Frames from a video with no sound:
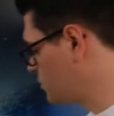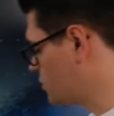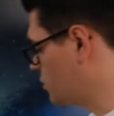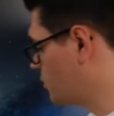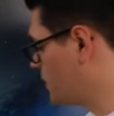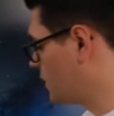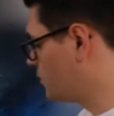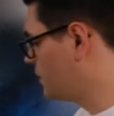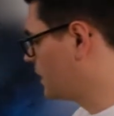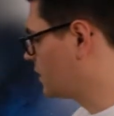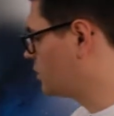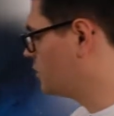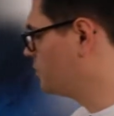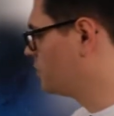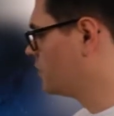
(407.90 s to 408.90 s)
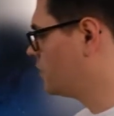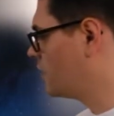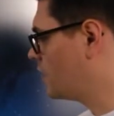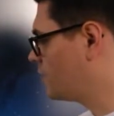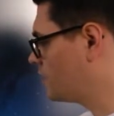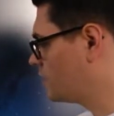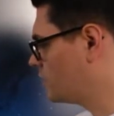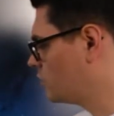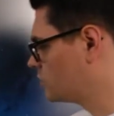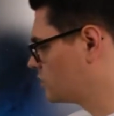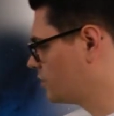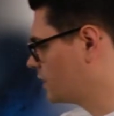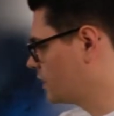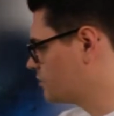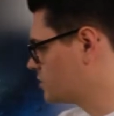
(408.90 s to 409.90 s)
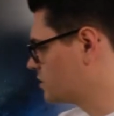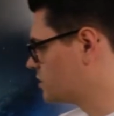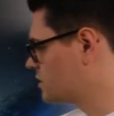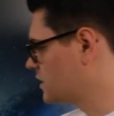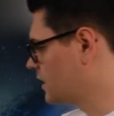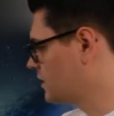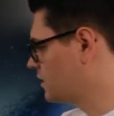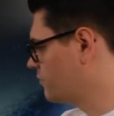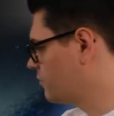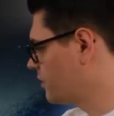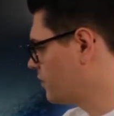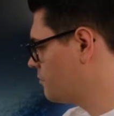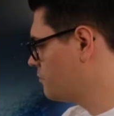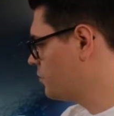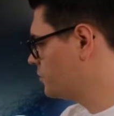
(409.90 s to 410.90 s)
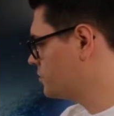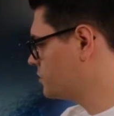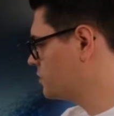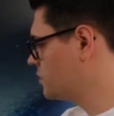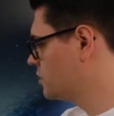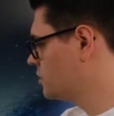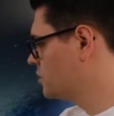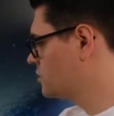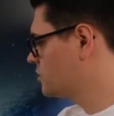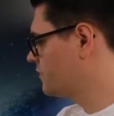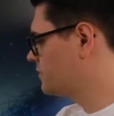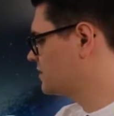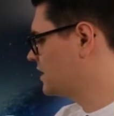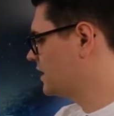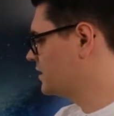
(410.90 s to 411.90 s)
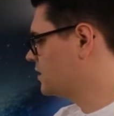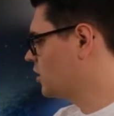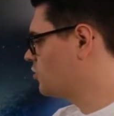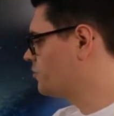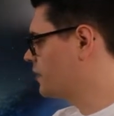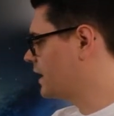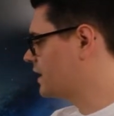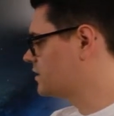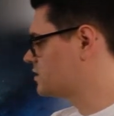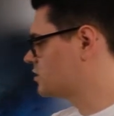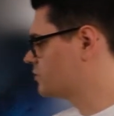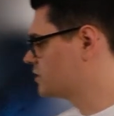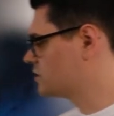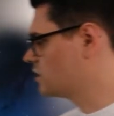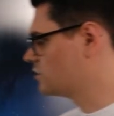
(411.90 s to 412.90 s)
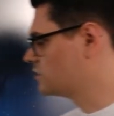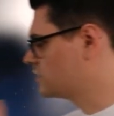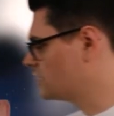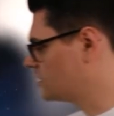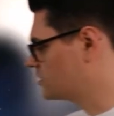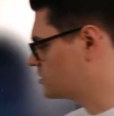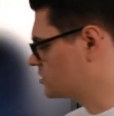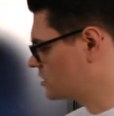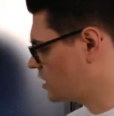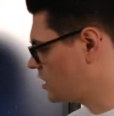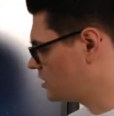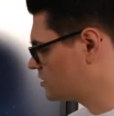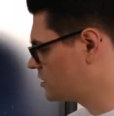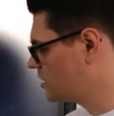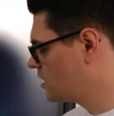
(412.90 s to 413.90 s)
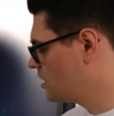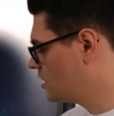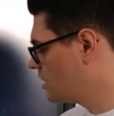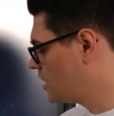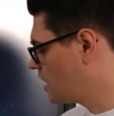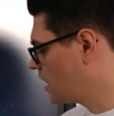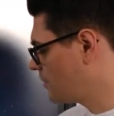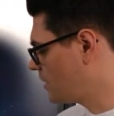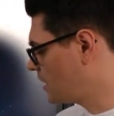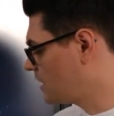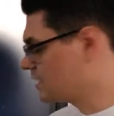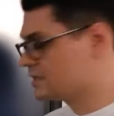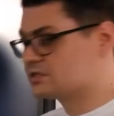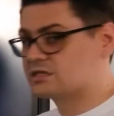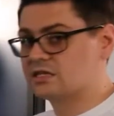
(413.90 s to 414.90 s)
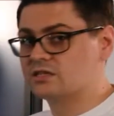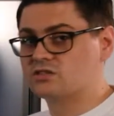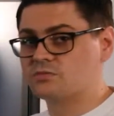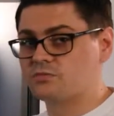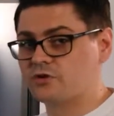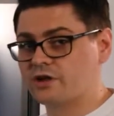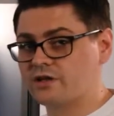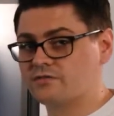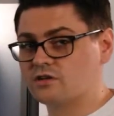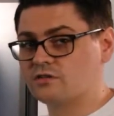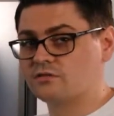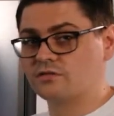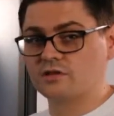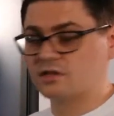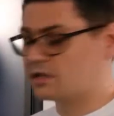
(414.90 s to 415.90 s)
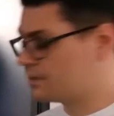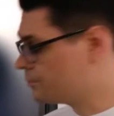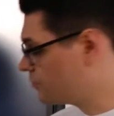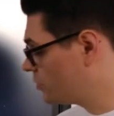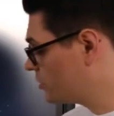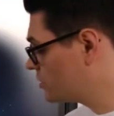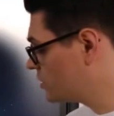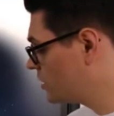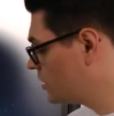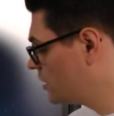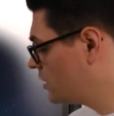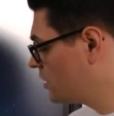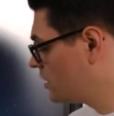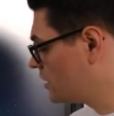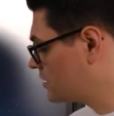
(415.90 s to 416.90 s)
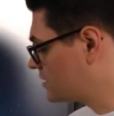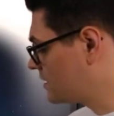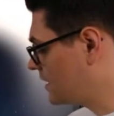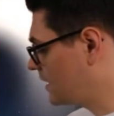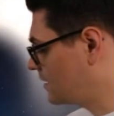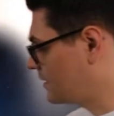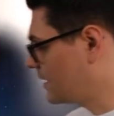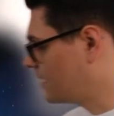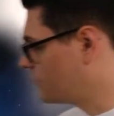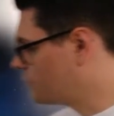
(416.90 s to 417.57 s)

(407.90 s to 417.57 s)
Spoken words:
control panel back up, it also allows you to select different inputs. So if I select OPS that we slotted in at the start, here you can see there's a preview for the input. You can select that